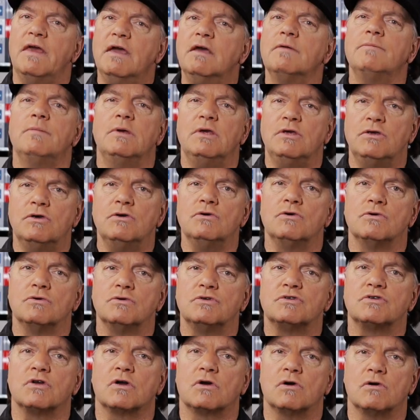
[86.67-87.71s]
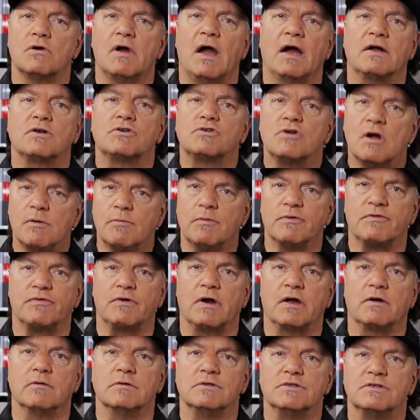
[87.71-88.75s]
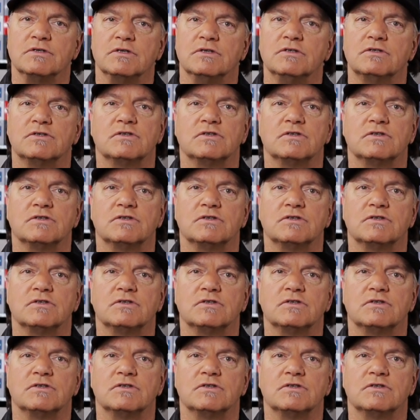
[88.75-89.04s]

can be used to correct treble frequencies,